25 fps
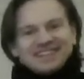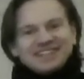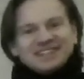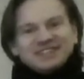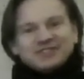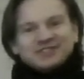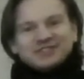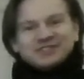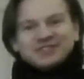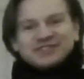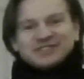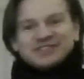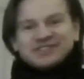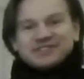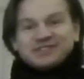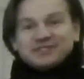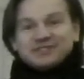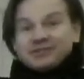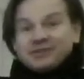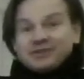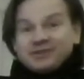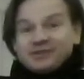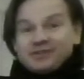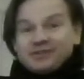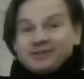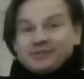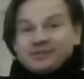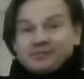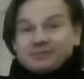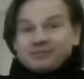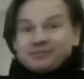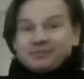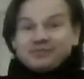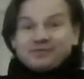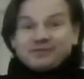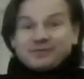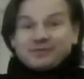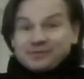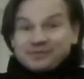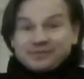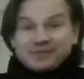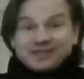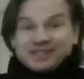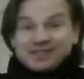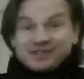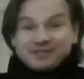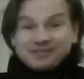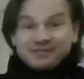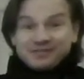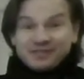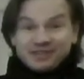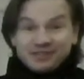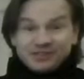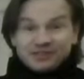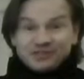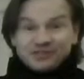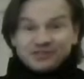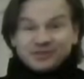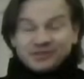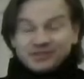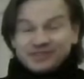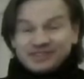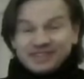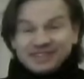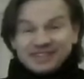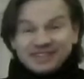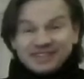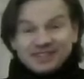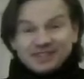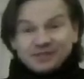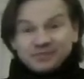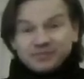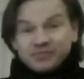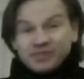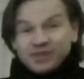longer or make a very short jacket.